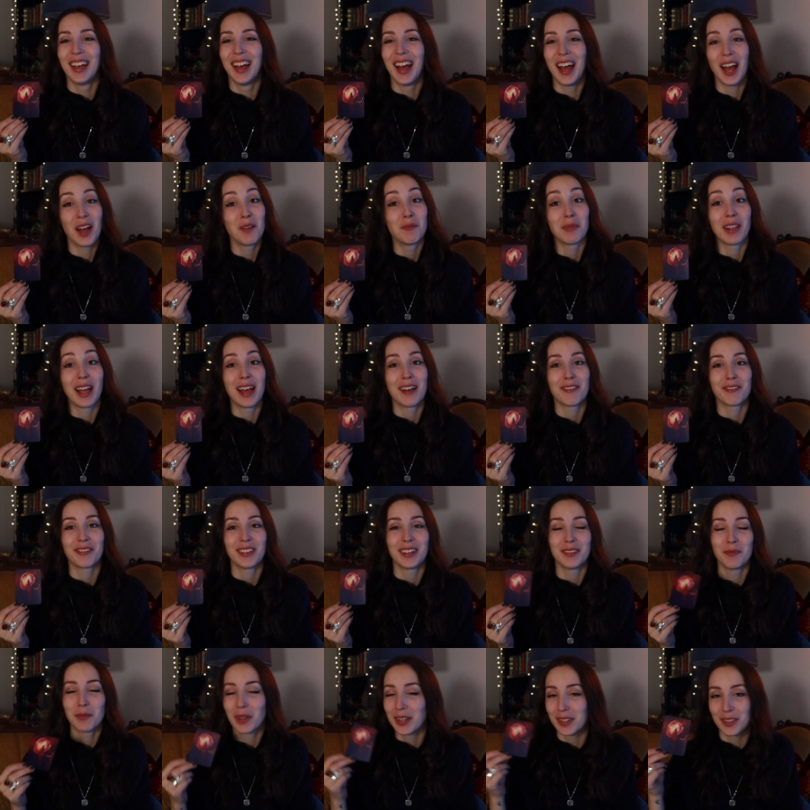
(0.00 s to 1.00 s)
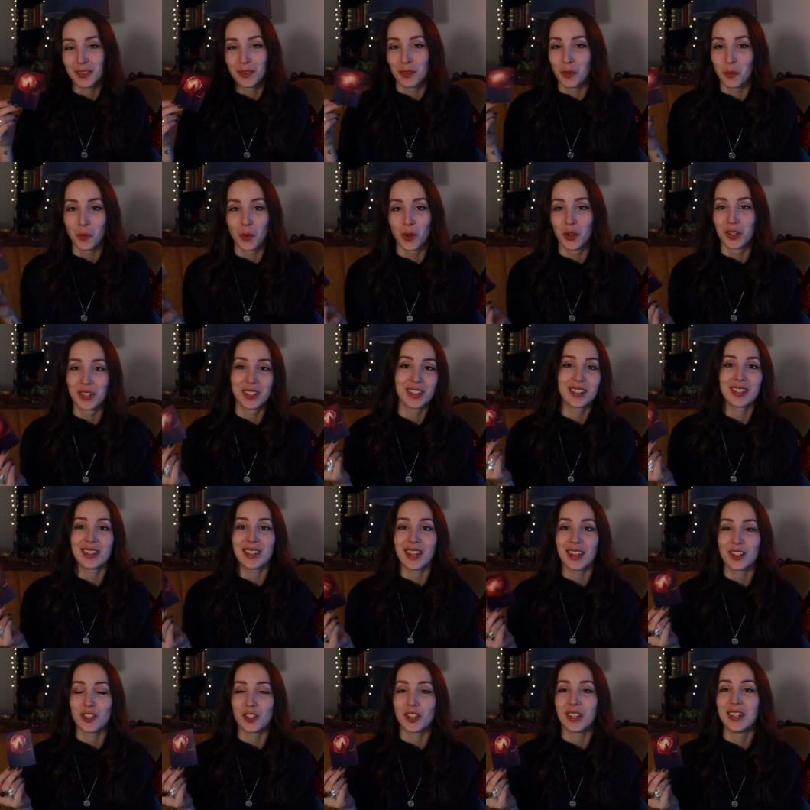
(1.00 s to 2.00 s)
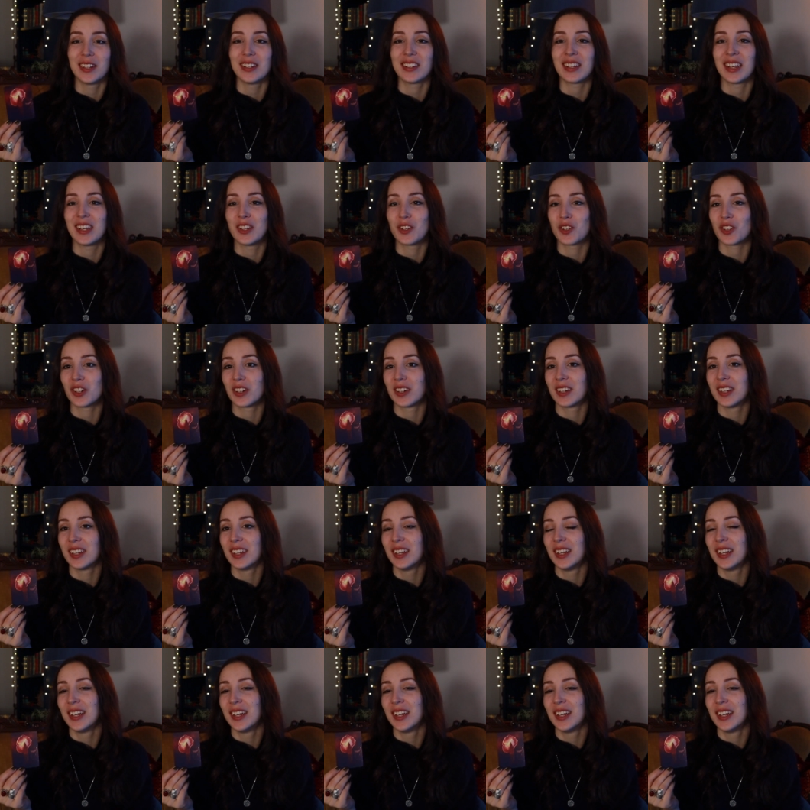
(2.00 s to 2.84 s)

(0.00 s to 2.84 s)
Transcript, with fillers: I'm laughing because of the words extension, intention.